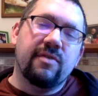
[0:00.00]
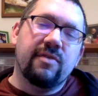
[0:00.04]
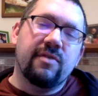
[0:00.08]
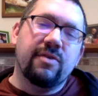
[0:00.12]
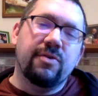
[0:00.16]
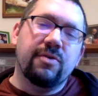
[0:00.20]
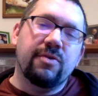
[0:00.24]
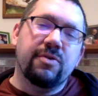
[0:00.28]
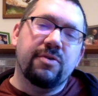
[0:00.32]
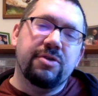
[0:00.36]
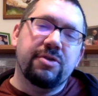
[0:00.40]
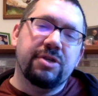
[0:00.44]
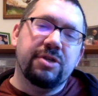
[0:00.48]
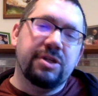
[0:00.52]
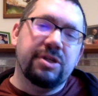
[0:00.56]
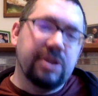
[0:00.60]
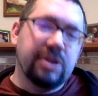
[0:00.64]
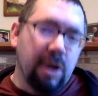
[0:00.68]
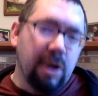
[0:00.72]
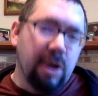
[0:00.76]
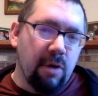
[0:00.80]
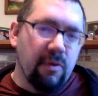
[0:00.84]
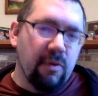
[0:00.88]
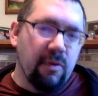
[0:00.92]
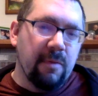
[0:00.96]
you should
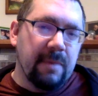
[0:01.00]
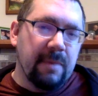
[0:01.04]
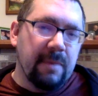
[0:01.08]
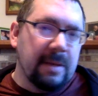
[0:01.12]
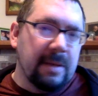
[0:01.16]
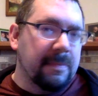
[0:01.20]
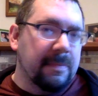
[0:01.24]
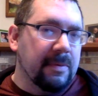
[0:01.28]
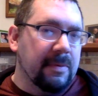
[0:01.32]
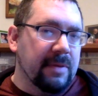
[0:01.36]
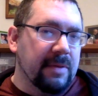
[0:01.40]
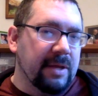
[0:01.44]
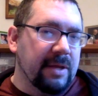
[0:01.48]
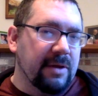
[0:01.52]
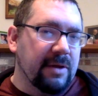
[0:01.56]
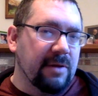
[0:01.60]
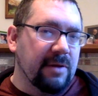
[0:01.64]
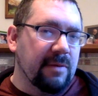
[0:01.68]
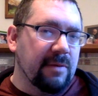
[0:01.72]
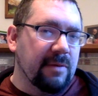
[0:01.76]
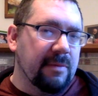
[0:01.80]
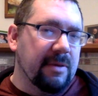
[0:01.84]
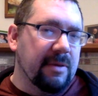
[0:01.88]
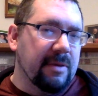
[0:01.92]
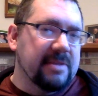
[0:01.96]
know the people that you're going
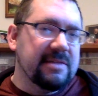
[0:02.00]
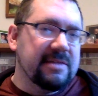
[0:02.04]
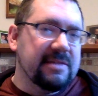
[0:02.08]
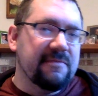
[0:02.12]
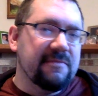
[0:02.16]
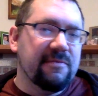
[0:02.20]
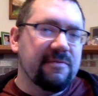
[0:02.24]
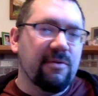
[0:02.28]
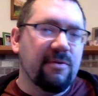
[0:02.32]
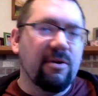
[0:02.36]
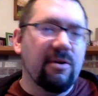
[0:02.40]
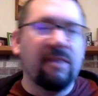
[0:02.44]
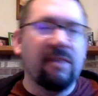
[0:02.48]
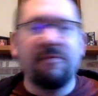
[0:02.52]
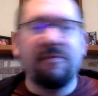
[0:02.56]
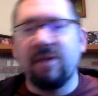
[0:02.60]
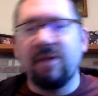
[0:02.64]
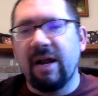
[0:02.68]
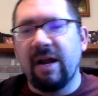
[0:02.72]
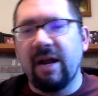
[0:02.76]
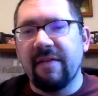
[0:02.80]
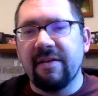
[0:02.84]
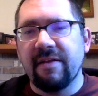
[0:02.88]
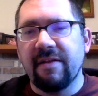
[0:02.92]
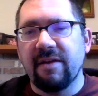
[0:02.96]
to be president for, and if you're
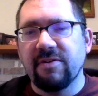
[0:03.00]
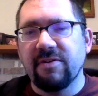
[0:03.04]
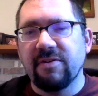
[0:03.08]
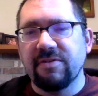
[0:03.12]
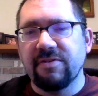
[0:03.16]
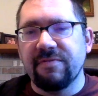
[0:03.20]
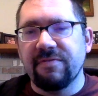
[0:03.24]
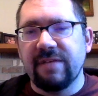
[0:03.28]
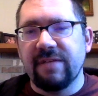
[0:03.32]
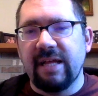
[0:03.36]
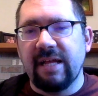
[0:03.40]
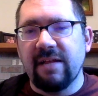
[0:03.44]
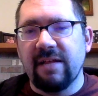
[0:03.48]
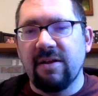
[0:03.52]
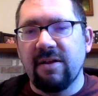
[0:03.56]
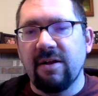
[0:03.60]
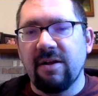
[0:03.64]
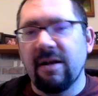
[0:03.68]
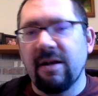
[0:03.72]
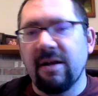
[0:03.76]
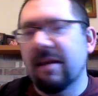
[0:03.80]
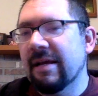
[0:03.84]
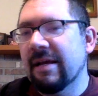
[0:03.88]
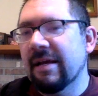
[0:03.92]
out of the country for that long,